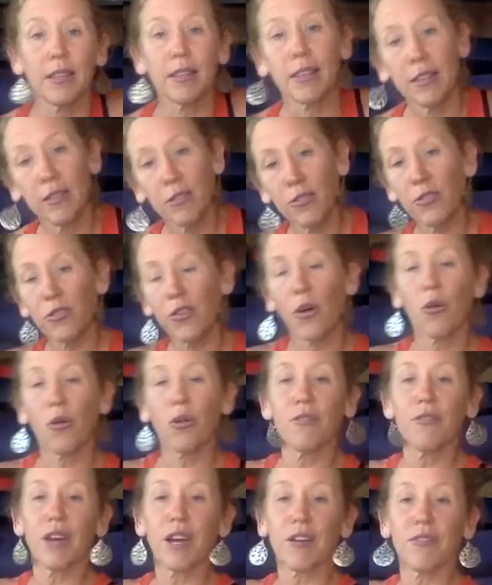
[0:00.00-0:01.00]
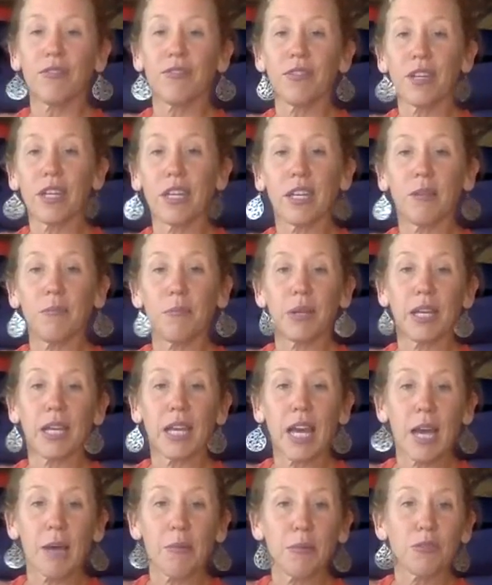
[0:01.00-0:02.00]
the sole of our feet being
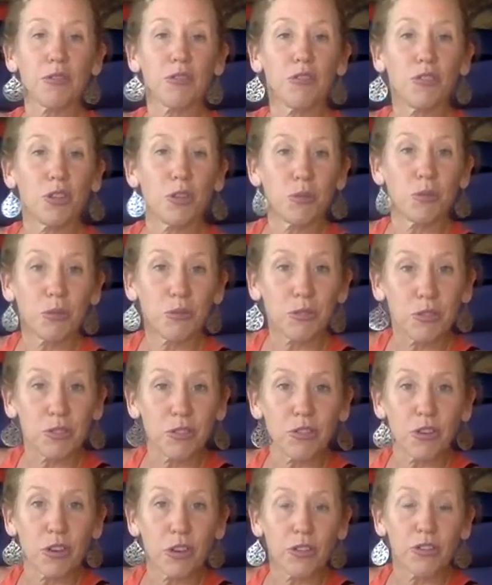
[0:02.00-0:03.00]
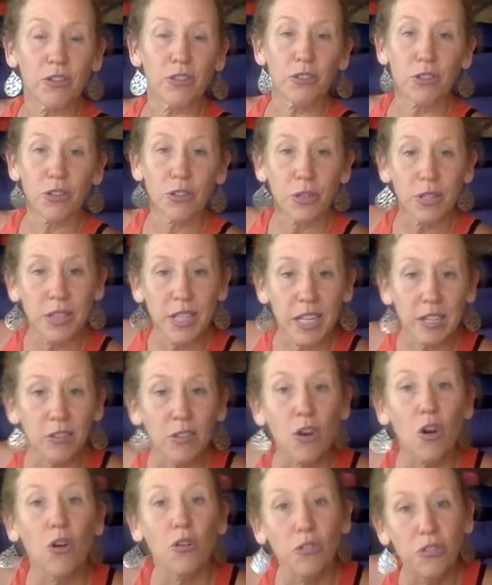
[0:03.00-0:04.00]
able to do what it was designed to do, and that's
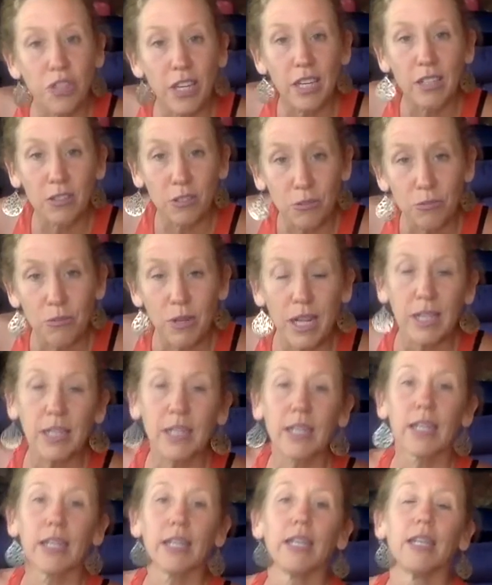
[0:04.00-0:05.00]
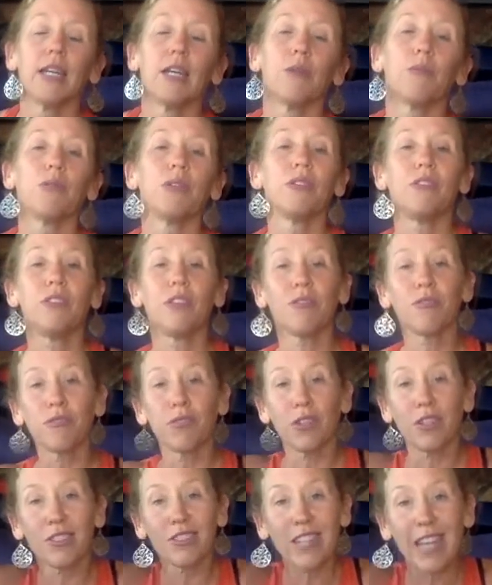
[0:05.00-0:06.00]
contact directly with
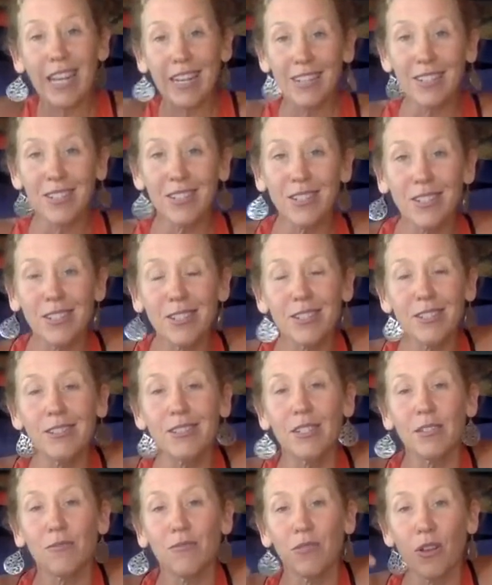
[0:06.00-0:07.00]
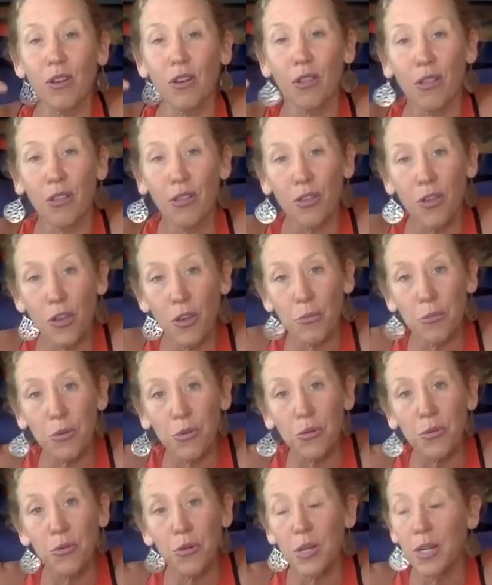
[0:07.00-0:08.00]
different textures, different
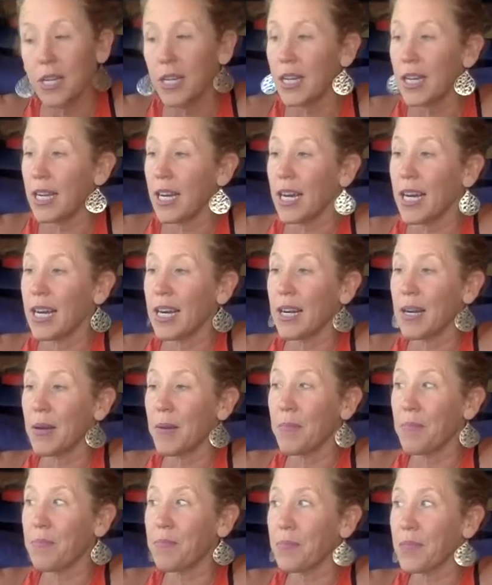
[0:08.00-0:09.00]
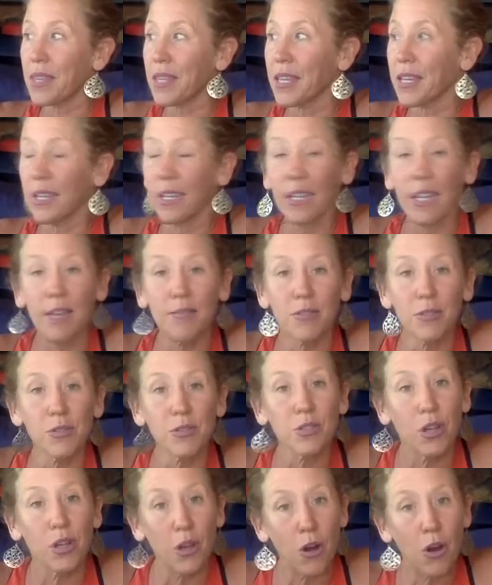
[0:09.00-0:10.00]
thermal levels,
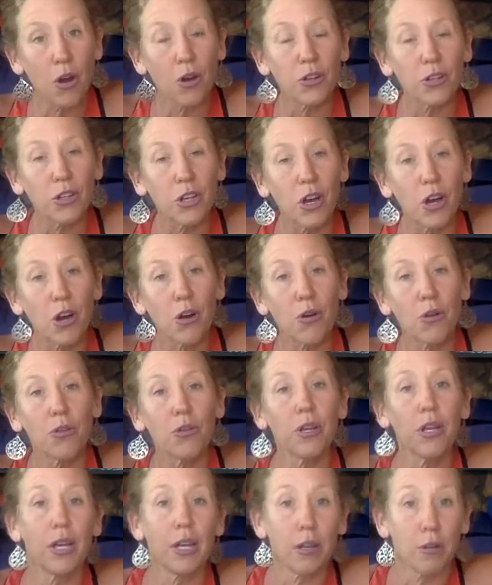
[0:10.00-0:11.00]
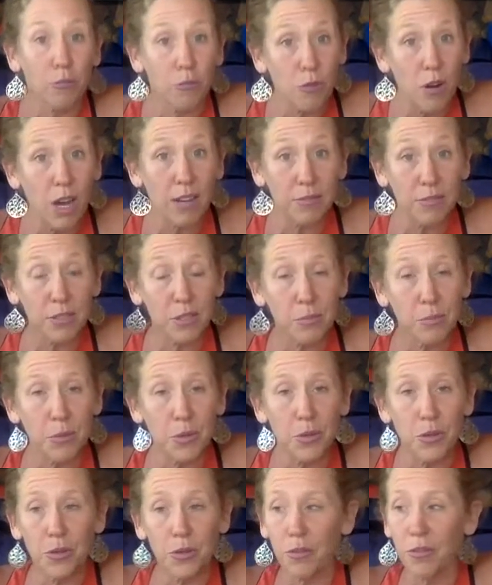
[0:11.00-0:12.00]
so hot, cold, rough,
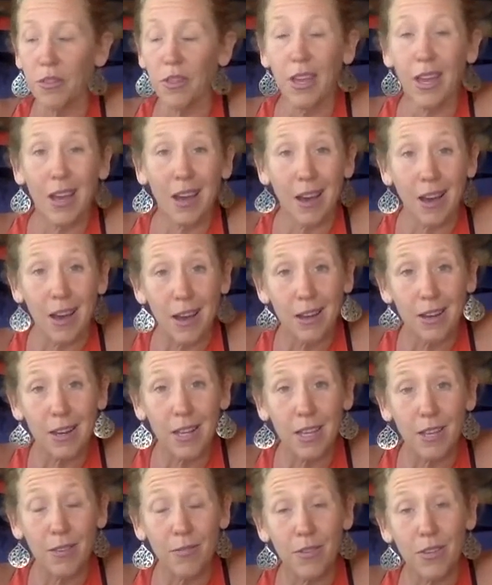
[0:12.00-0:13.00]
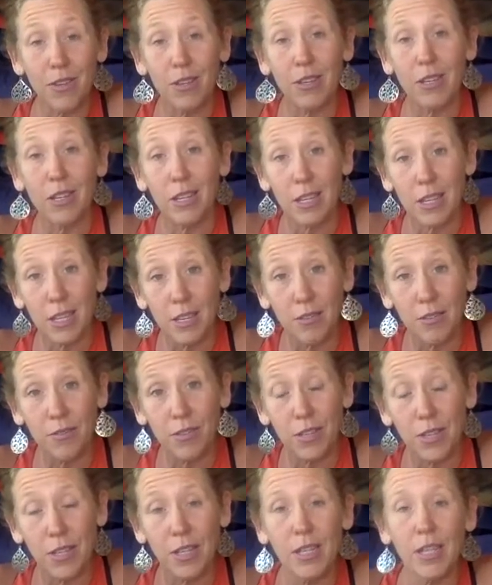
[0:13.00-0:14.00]
smooth, uneven,
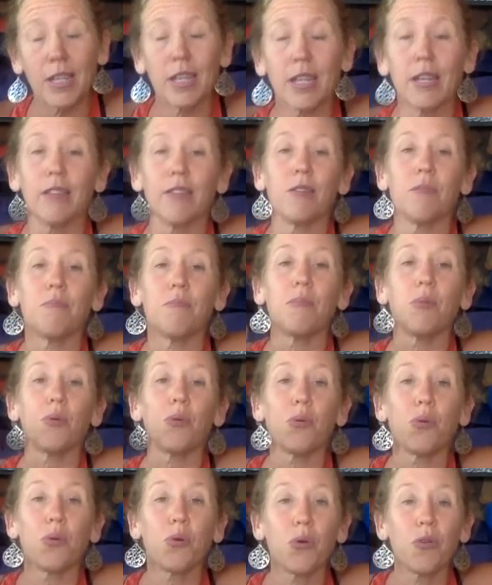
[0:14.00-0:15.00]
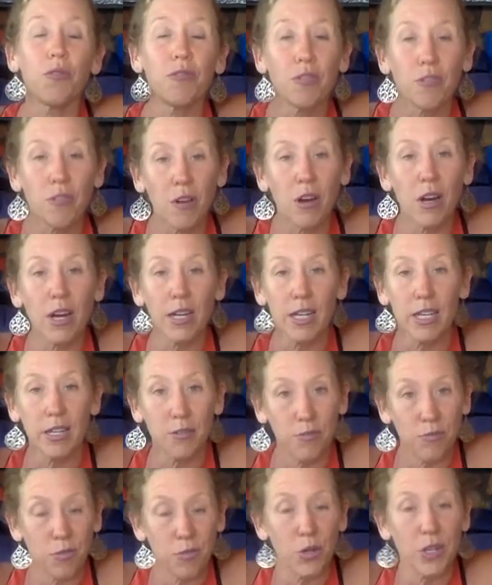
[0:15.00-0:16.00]
even. The more variety of
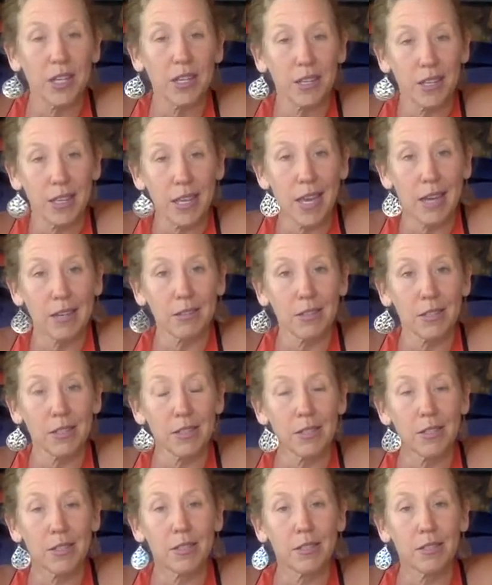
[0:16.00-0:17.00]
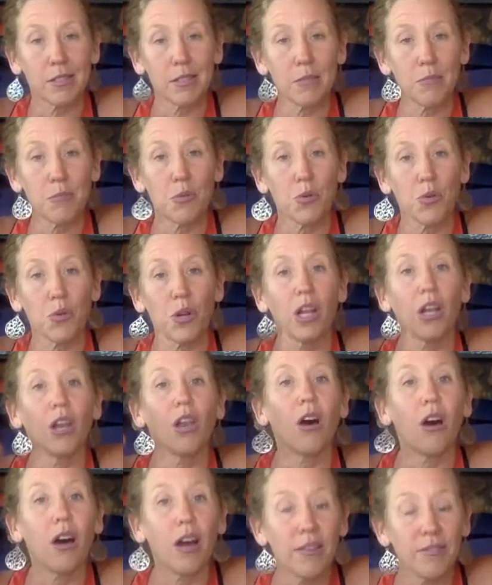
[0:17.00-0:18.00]
foot encounters, the more
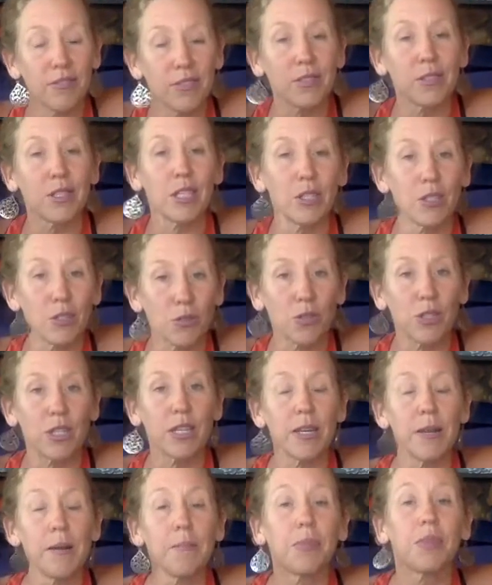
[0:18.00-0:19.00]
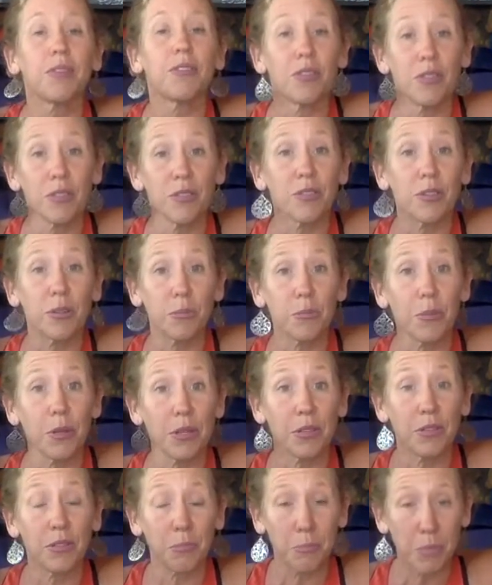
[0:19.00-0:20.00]
alive the sensory system
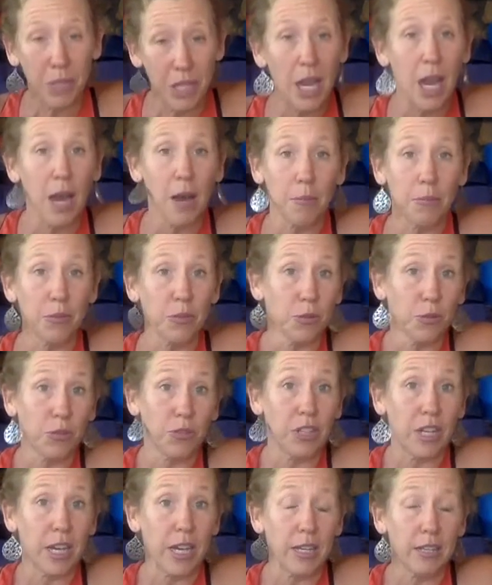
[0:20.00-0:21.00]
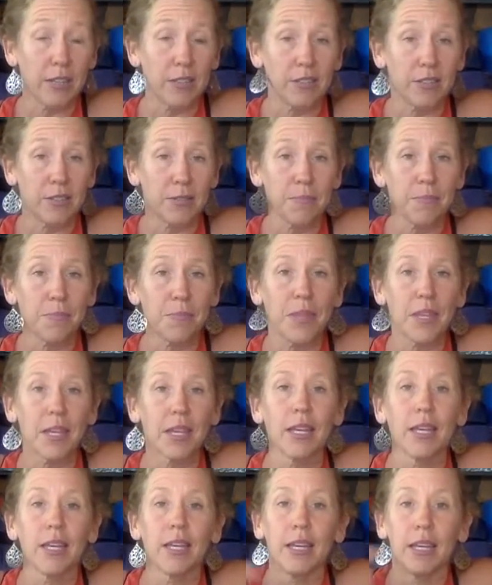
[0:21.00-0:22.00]
becomes or stays.
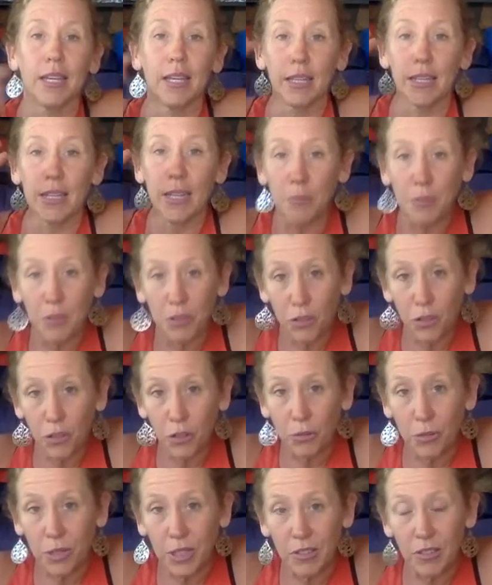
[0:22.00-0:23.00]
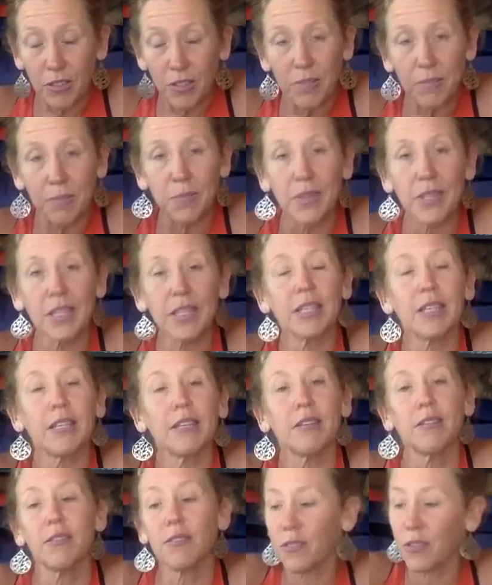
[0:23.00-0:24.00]
Number two reason
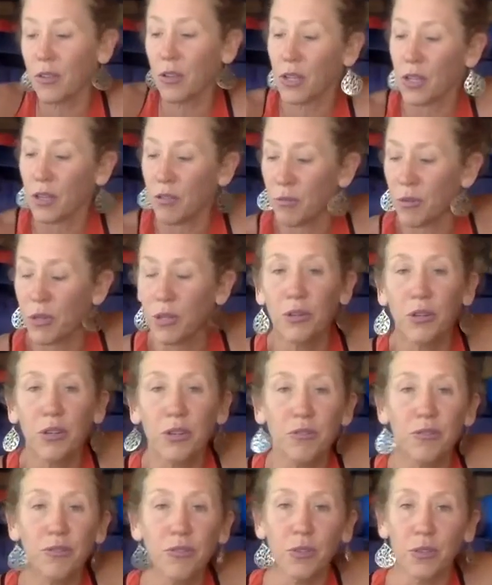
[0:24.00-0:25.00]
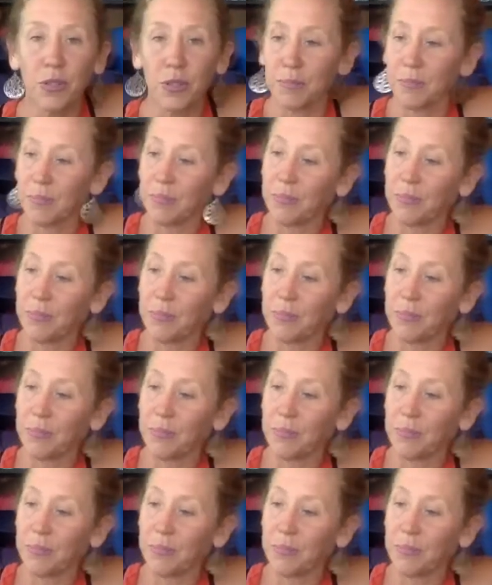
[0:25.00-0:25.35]
is if we look at a foot,